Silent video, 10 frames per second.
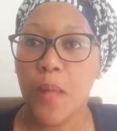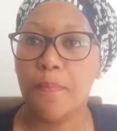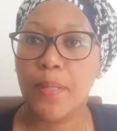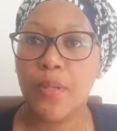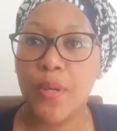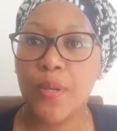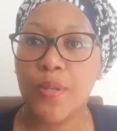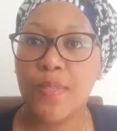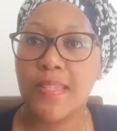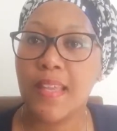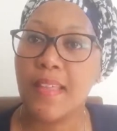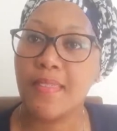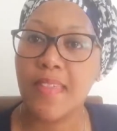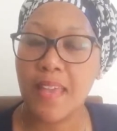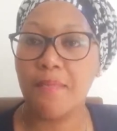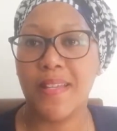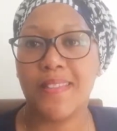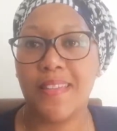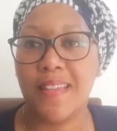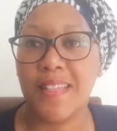because they
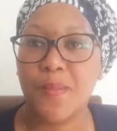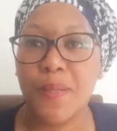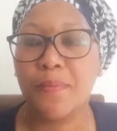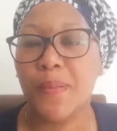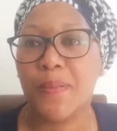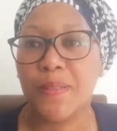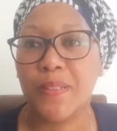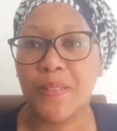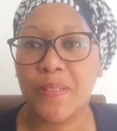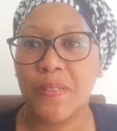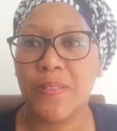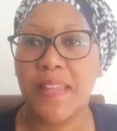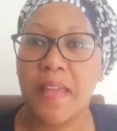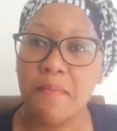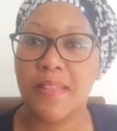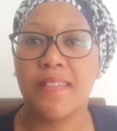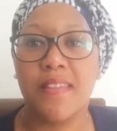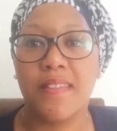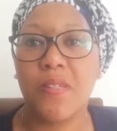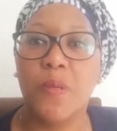matter as people, you know, they matter
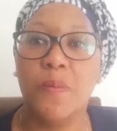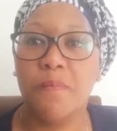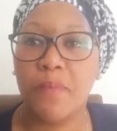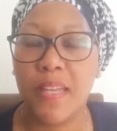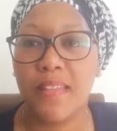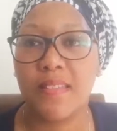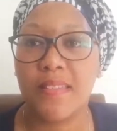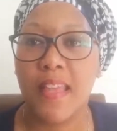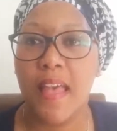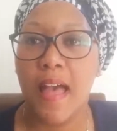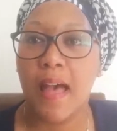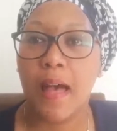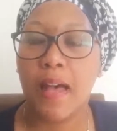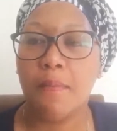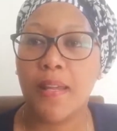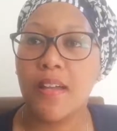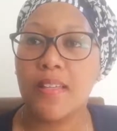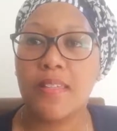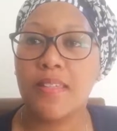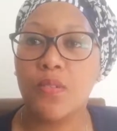as human beings. But
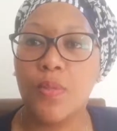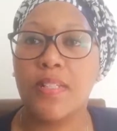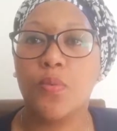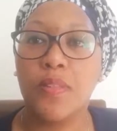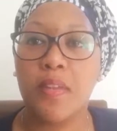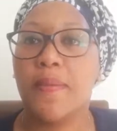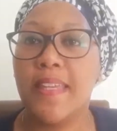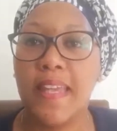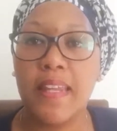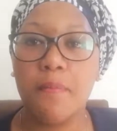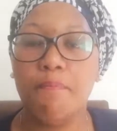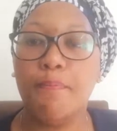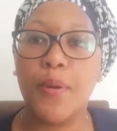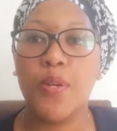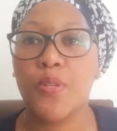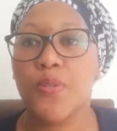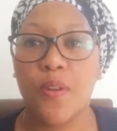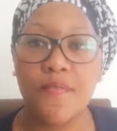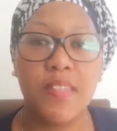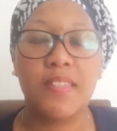I still wonder, will they be getting bursts
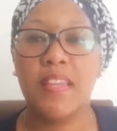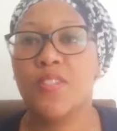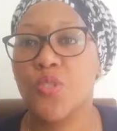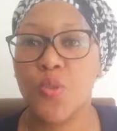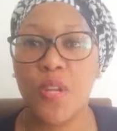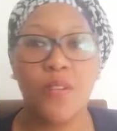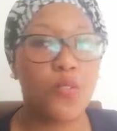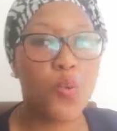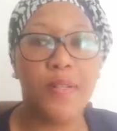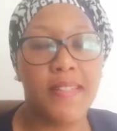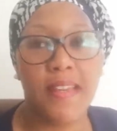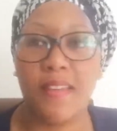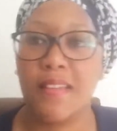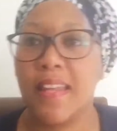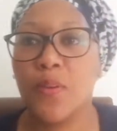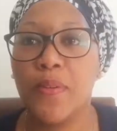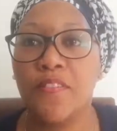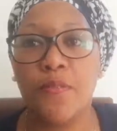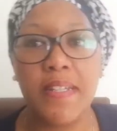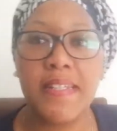of this history on Twitter like we're
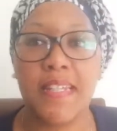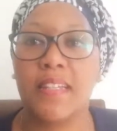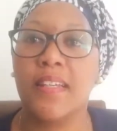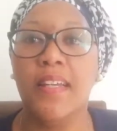reading,